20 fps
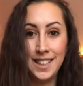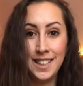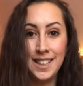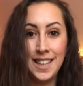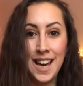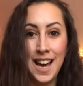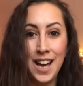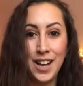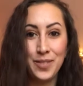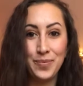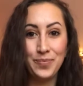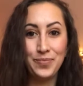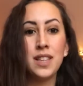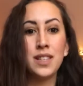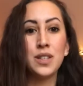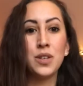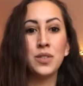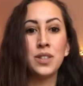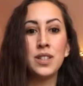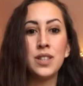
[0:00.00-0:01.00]
Yeah,
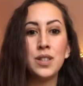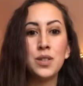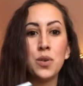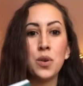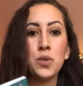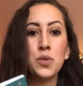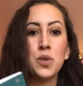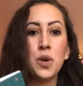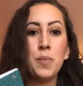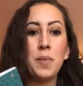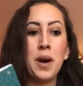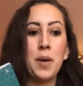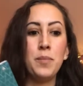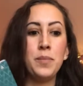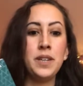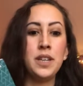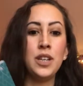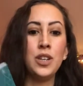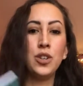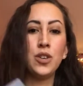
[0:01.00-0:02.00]
so this is also about
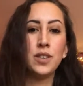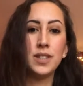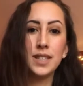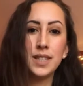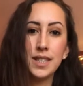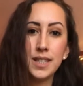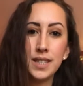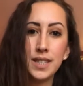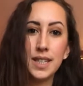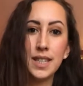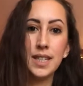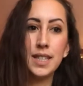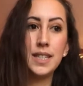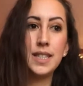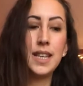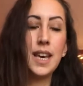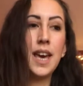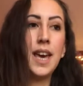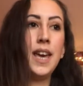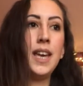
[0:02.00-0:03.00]
being
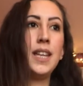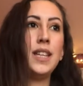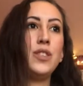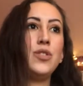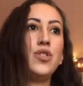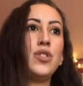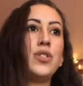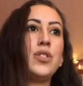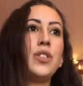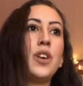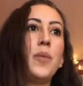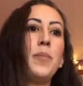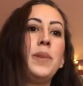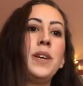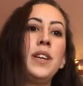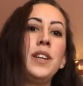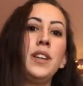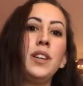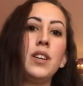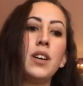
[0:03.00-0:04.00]
consistent and just not
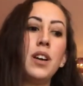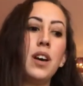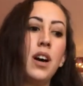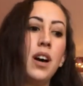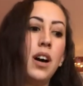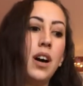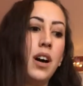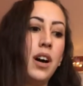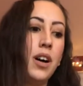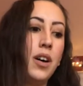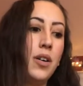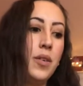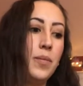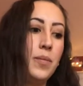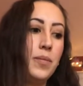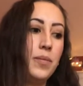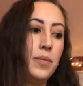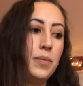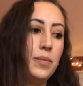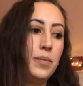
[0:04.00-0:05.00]
being
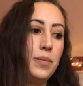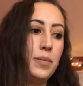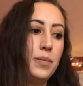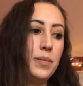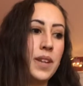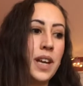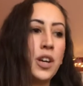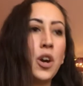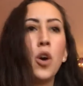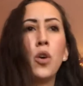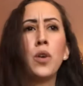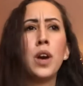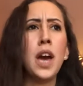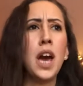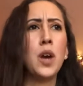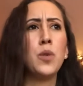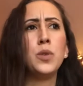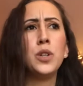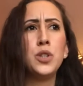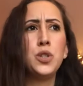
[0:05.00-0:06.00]
like, okay,
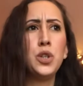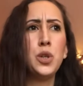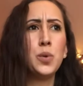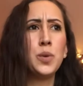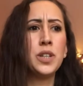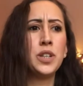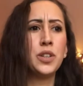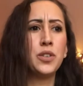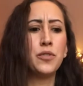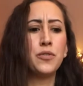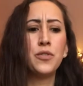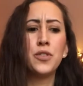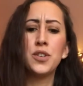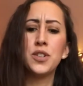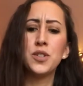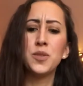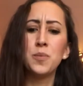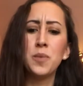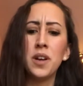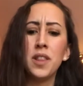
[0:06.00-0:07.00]
I will do it in the
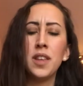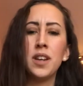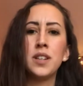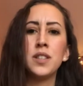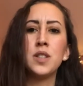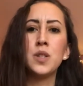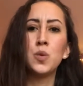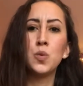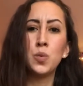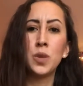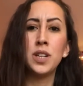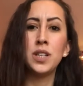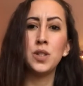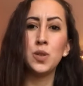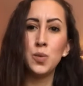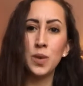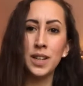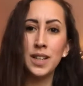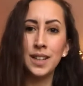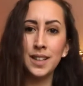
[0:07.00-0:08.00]
first month and it's
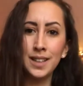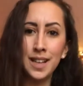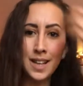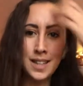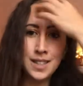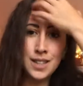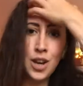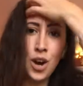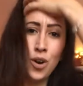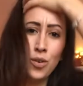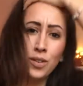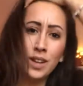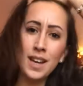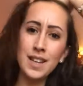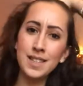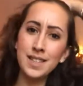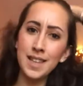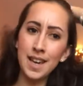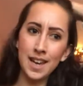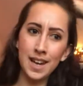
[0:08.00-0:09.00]
2020, let's go,
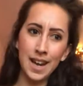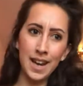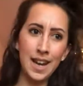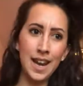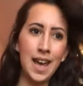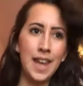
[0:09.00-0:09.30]
let's get it.